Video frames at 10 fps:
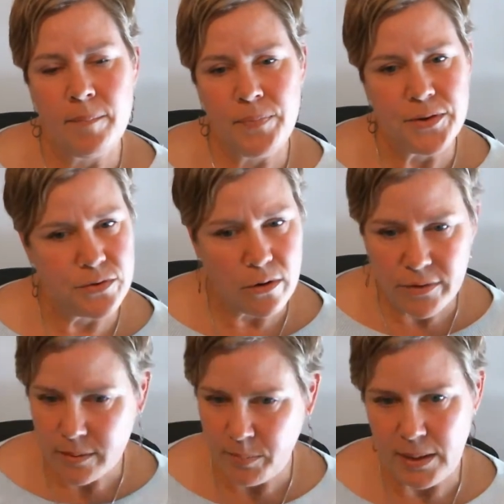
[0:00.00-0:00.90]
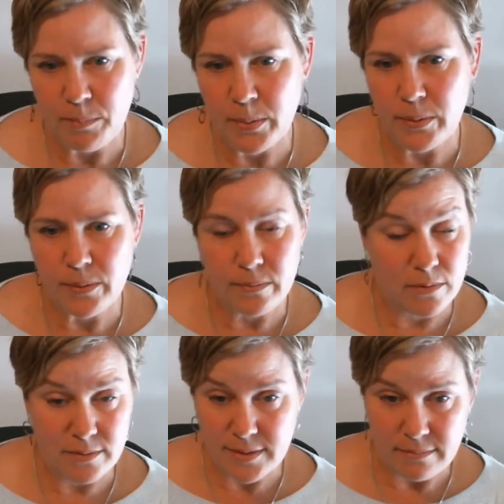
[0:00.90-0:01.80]
the Soviet people
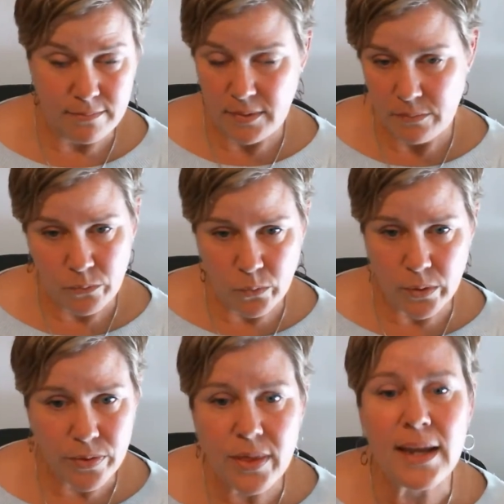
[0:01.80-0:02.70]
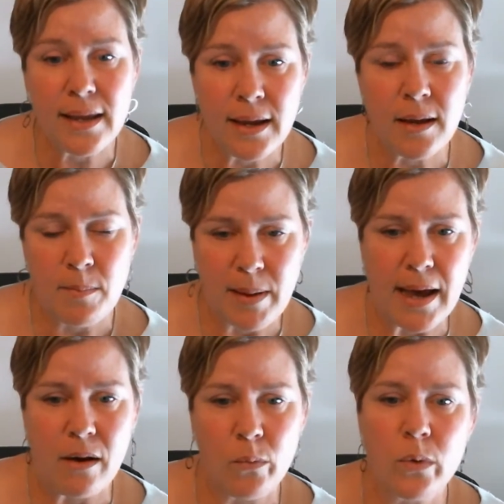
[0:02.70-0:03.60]
were
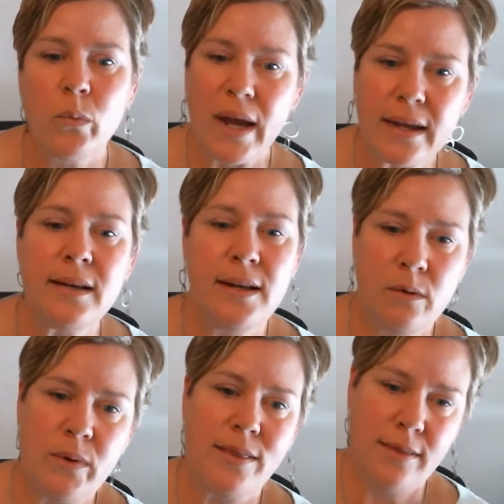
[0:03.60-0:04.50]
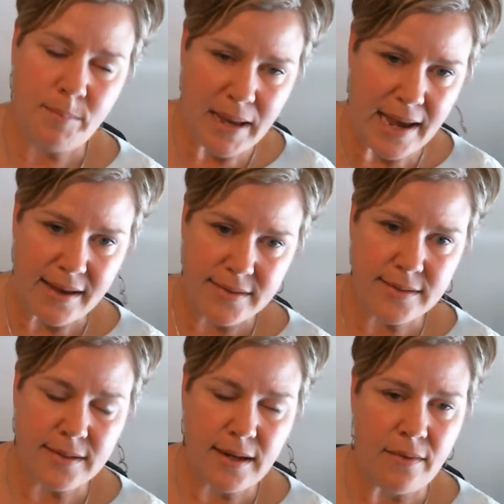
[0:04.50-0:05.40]
reckoning with the
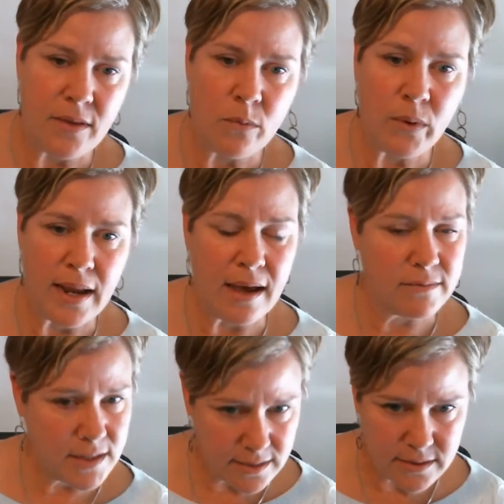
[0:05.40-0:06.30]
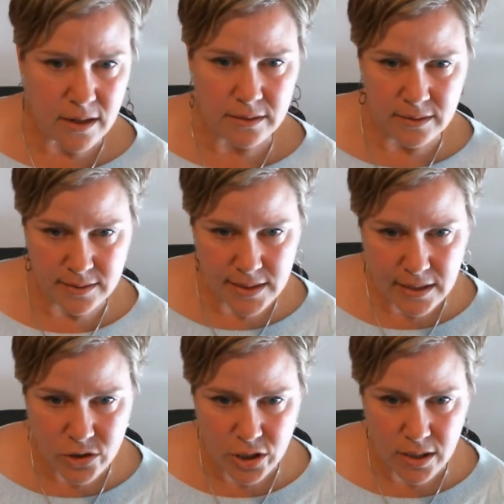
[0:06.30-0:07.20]
past. And then we have
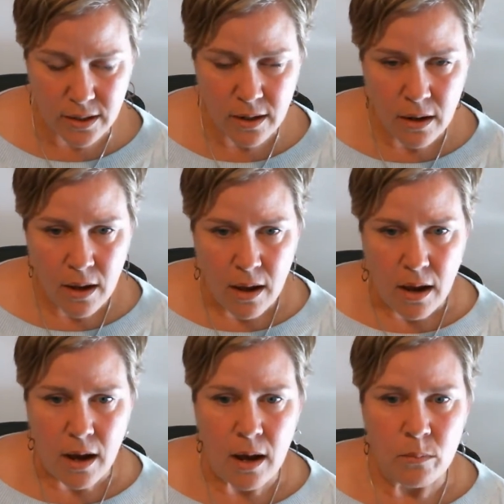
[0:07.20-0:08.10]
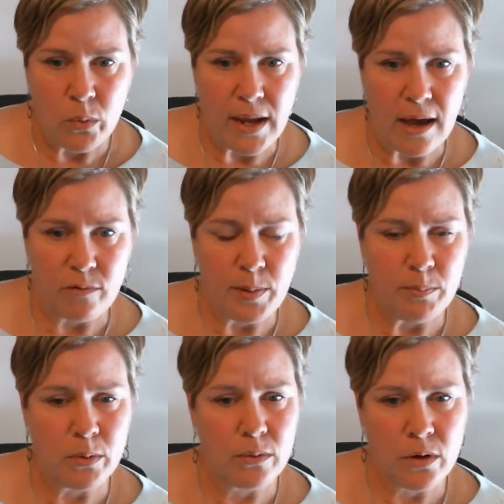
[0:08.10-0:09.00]
de-Stalinization. We have
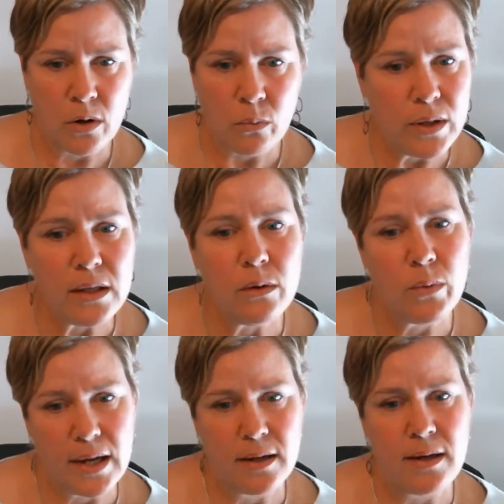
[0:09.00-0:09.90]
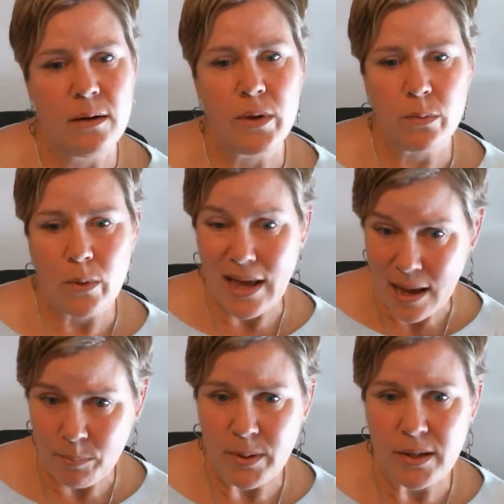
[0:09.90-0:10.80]
people, really reckoning with what
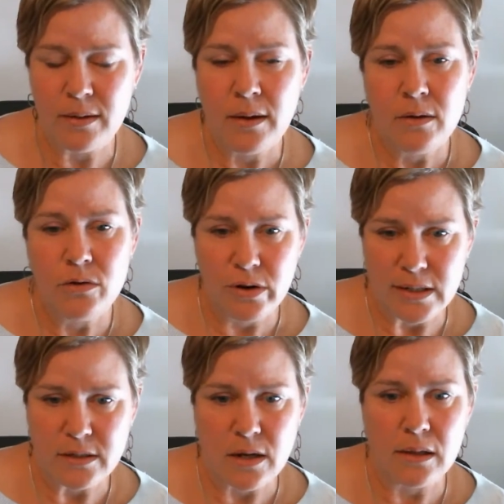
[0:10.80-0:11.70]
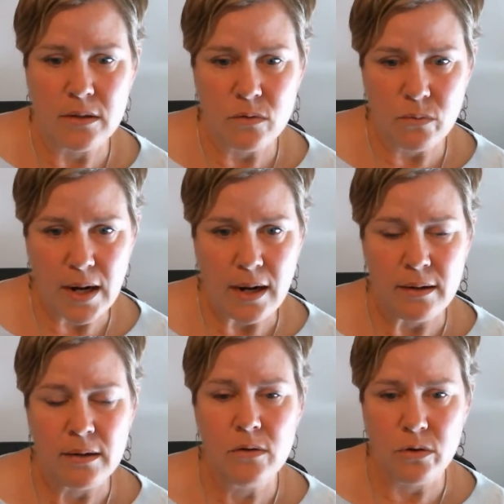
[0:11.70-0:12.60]
happened during Stalin's
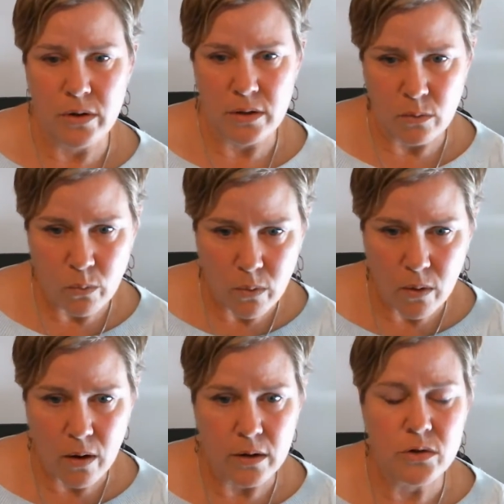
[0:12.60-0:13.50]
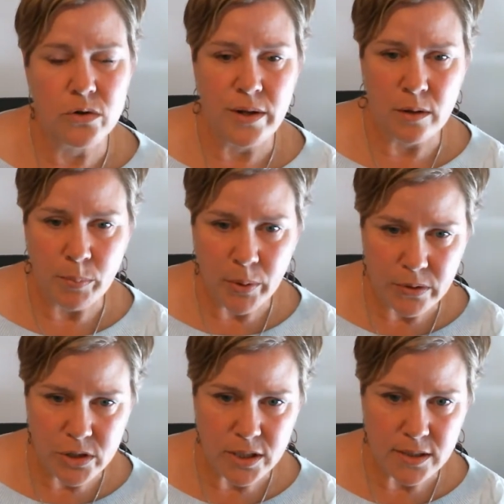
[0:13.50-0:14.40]
reign, during the war, during the
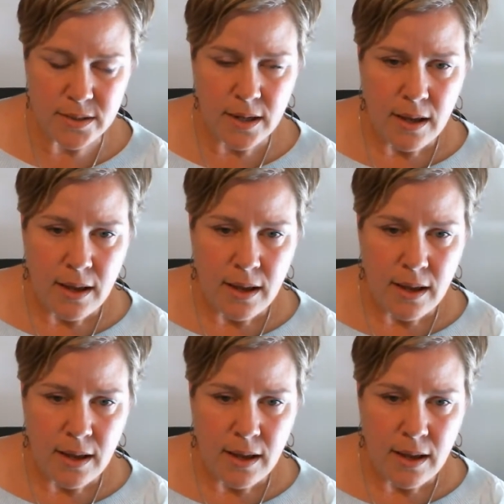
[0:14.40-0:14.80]
purges.